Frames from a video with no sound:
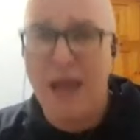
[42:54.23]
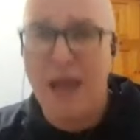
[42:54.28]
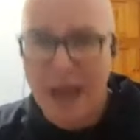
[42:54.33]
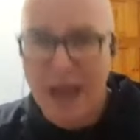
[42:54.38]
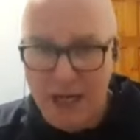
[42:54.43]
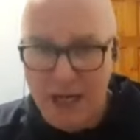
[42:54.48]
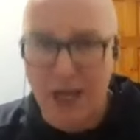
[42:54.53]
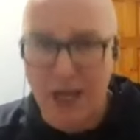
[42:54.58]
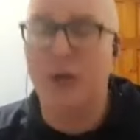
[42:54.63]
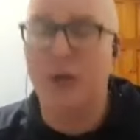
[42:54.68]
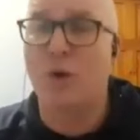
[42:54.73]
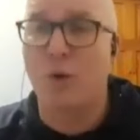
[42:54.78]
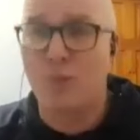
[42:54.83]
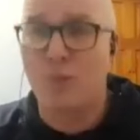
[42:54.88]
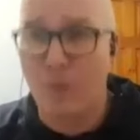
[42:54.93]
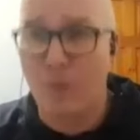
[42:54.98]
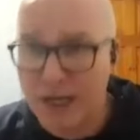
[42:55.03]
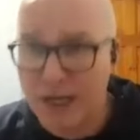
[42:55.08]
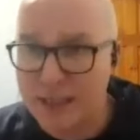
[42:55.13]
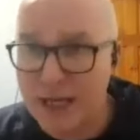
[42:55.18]
and kind of going,
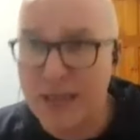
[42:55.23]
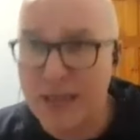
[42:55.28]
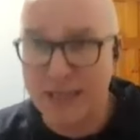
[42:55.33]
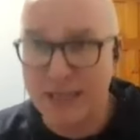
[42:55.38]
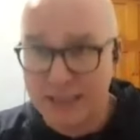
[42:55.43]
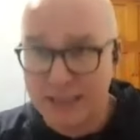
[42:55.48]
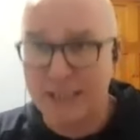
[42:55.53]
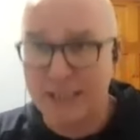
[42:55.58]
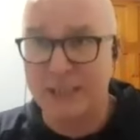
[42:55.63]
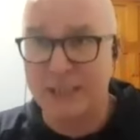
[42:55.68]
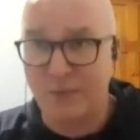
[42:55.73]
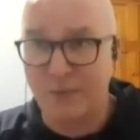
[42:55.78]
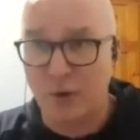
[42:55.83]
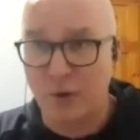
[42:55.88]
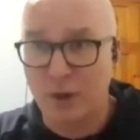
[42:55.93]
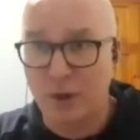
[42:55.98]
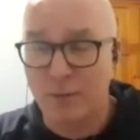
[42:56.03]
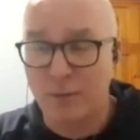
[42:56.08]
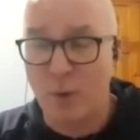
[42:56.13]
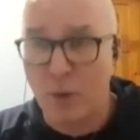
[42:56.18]
right, this is for
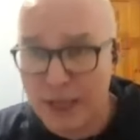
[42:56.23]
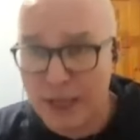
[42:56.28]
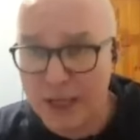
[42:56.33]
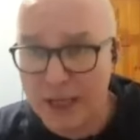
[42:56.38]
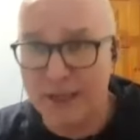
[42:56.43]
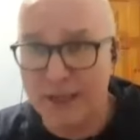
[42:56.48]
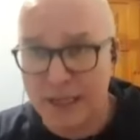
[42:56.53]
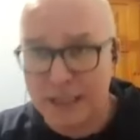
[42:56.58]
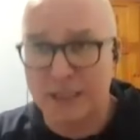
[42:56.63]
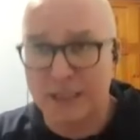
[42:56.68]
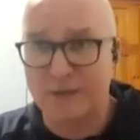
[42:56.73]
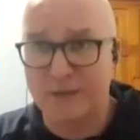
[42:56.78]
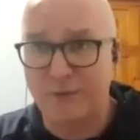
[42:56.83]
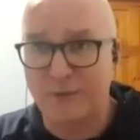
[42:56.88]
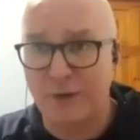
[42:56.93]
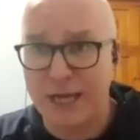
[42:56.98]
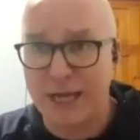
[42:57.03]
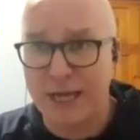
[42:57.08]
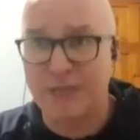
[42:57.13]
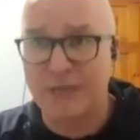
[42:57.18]
Camogie, this is for
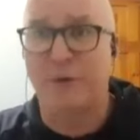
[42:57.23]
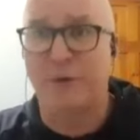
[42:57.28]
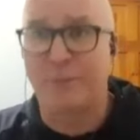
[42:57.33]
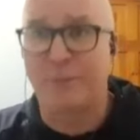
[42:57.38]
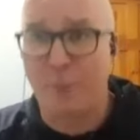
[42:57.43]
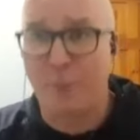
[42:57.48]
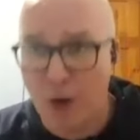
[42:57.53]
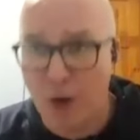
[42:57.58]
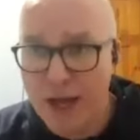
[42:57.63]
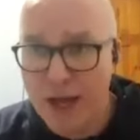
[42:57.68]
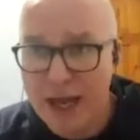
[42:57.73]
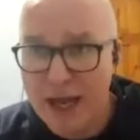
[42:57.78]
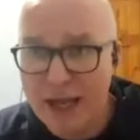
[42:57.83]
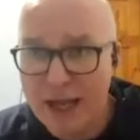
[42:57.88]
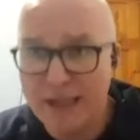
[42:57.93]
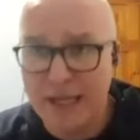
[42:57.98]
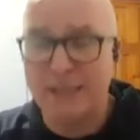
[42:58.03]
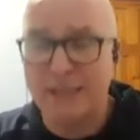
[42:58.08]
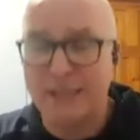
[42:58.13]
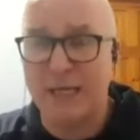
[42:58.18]
ladies football,
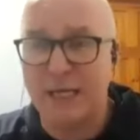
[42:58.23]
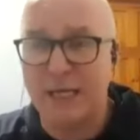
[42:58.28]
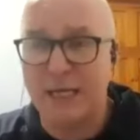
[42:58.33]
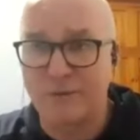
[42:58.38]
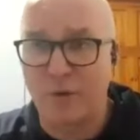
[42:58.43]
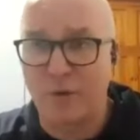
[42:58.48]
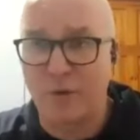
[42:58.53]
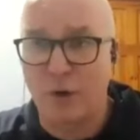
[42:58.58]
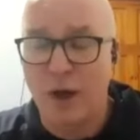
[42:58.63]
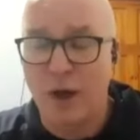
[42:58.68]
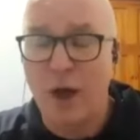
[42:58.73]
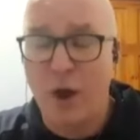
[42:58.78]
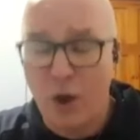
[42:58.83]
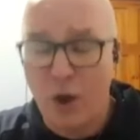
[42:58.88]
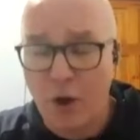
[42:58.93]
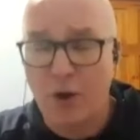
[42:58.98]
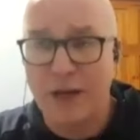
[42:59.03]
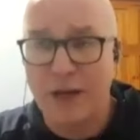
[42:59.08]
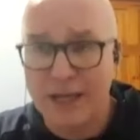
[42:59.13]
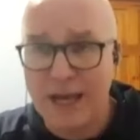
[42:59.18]
this is for
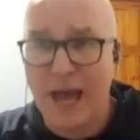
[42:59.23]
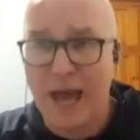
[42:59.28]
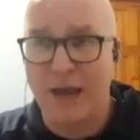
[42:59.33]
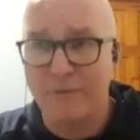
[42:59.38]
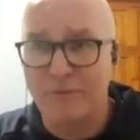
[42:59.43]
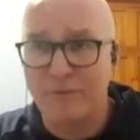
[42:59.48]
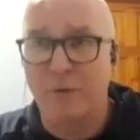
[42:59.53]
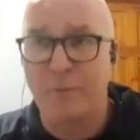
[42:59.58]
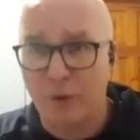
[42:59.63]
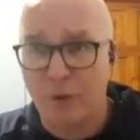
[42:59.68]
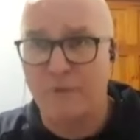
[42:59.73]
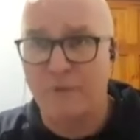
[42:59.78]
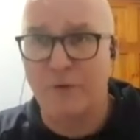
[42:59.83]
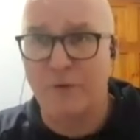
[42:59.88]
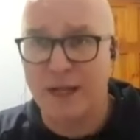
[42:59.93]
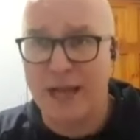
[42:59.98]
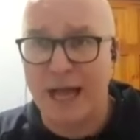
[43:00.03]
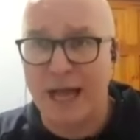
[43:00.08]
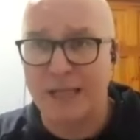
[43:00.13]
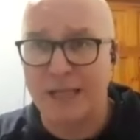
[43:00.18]
hurling and football for
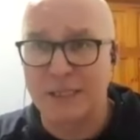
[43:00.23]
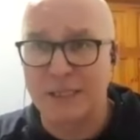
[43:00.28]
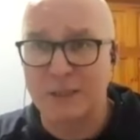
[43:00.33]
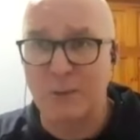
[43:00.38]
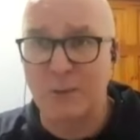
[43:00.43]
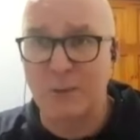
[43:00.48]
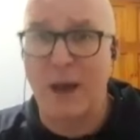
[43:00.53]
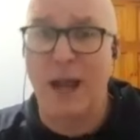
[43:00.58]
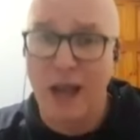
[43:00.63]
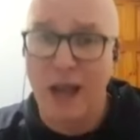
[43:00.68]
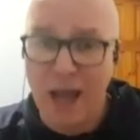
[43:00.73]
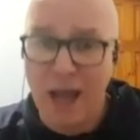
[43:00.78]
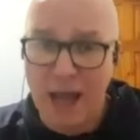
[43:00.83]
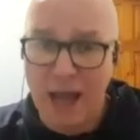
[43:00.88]
the lads as well.